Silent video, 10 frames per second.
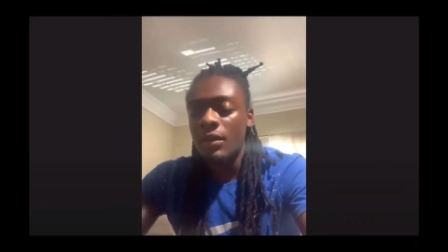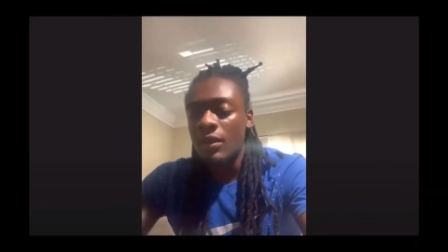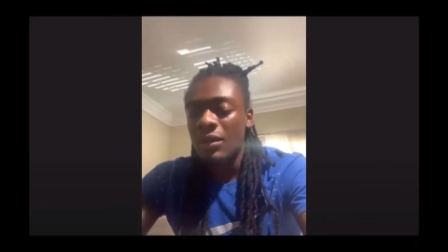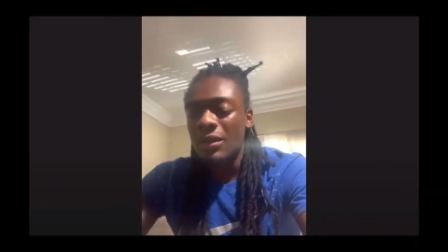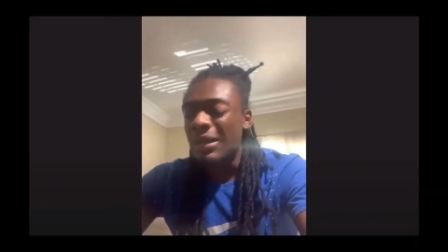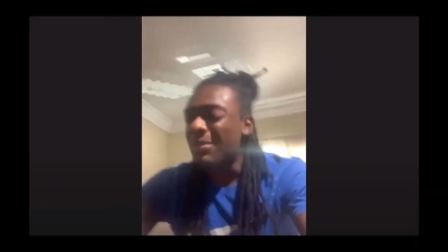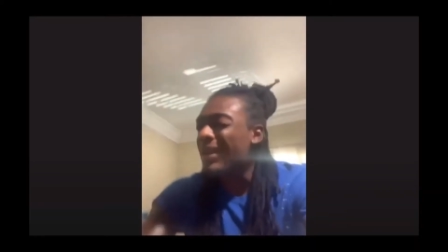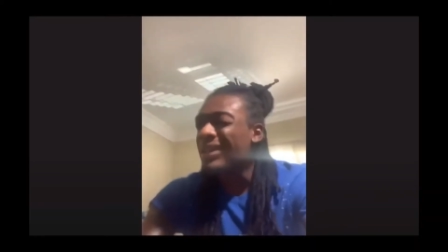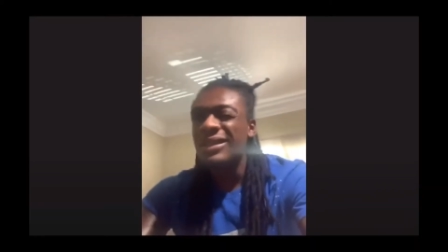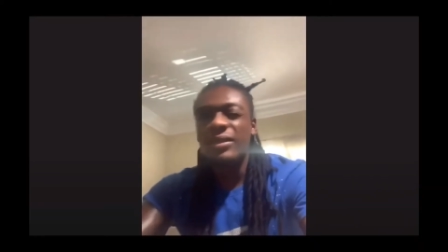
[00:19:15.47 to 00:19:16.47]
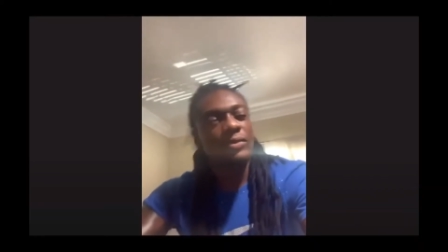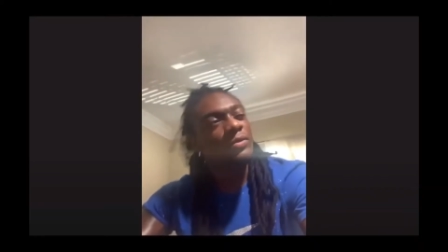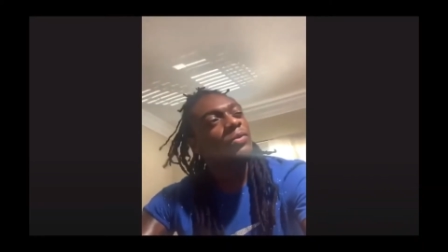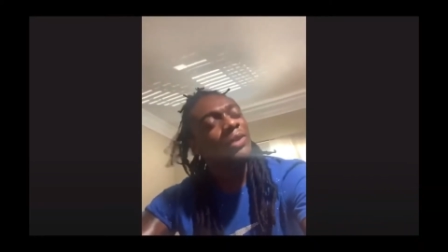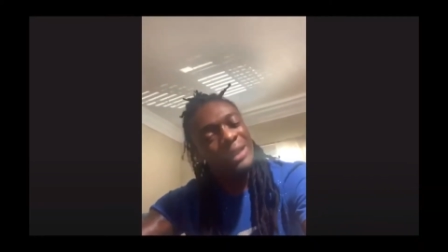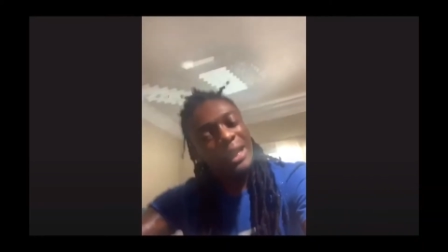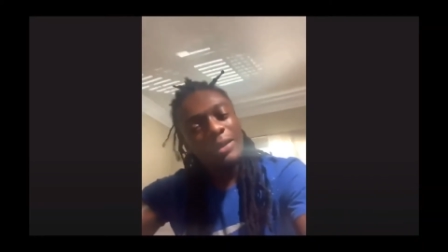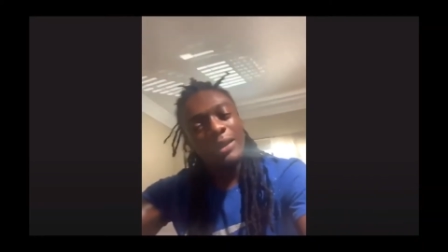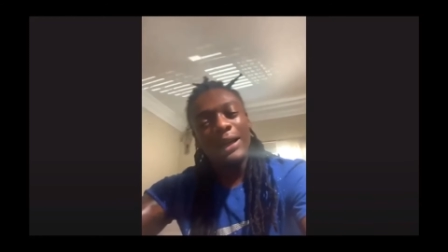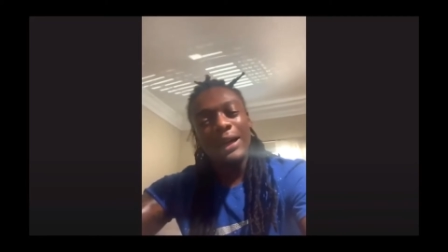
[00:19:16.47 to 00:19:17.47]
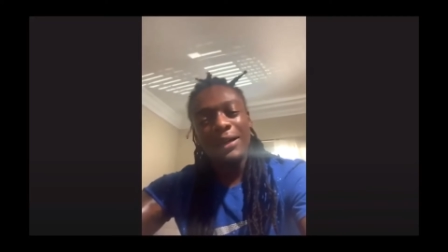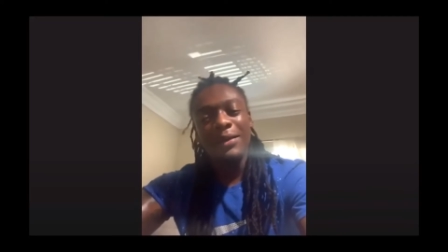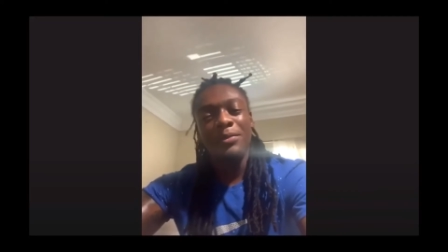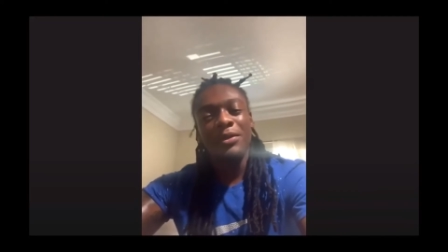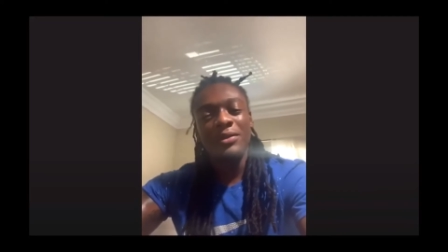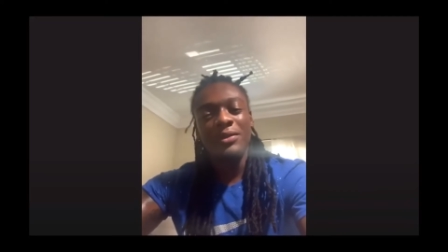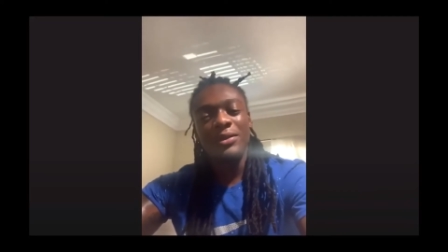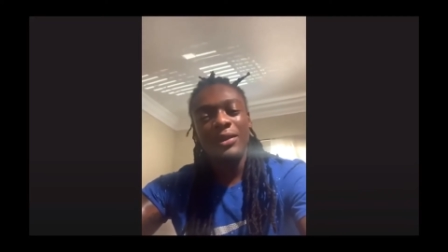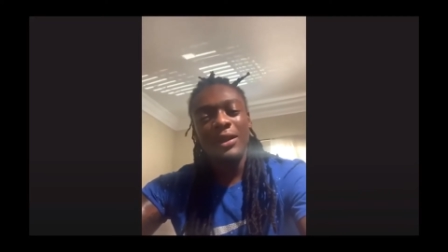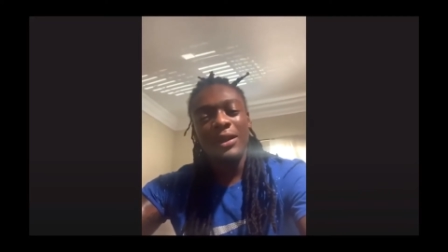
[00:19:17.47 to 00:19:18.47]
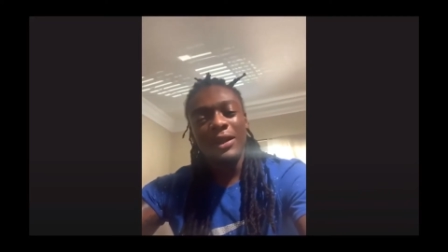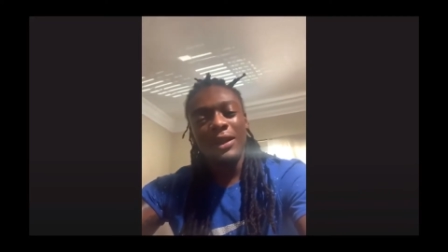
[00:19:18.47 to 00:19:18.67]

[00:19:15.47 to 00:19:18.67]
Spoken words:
I'm like, what do y'all think I am, bro? Yeah.